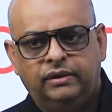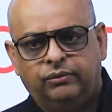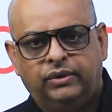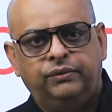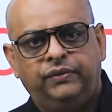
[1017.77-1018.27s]

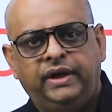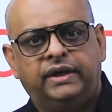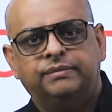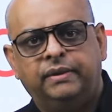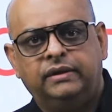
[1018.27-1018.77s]
What we
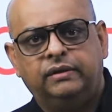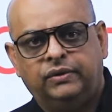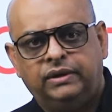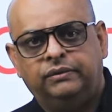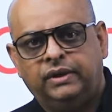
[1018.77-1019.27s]

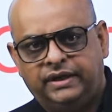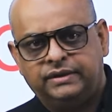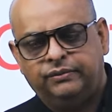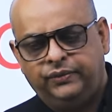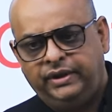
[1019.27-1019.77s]

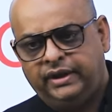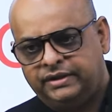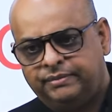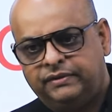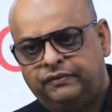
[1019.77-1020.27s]

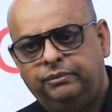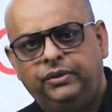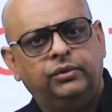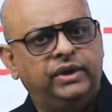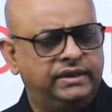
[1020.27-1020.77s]
expect from
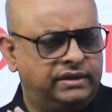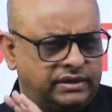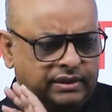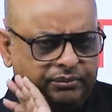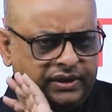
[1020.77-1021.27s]
you is
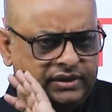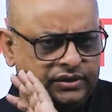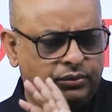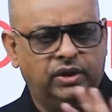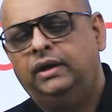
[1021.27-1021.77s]
simply
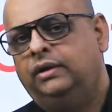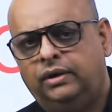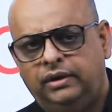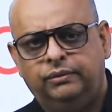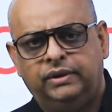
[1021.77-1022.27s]
just one and
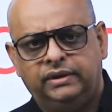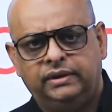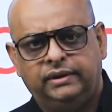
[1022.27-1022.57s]
only one thing: